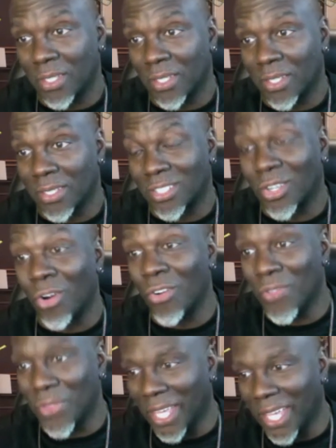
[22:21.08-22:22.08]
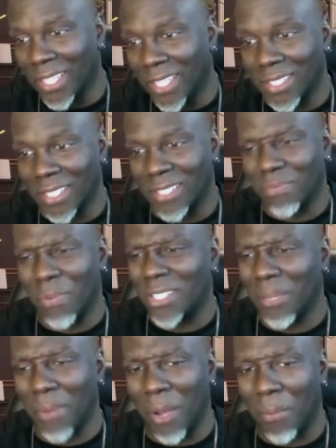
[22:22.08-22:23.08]
certain things
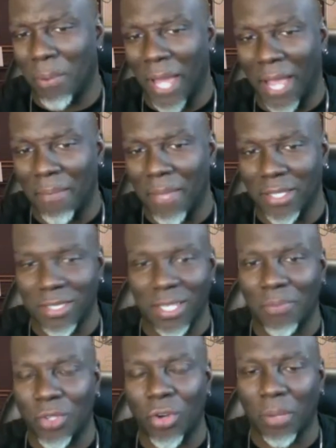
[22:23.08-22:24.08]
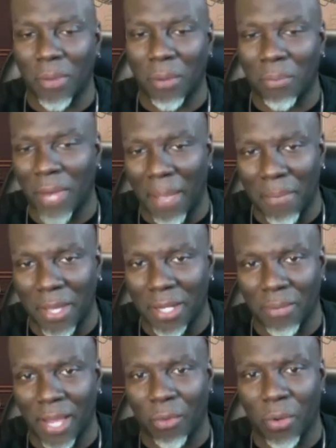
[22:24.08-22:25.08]
especially about black men see i'm talking about black men
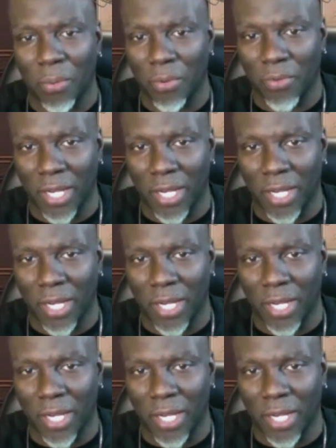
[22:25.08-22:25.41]
and black women that's what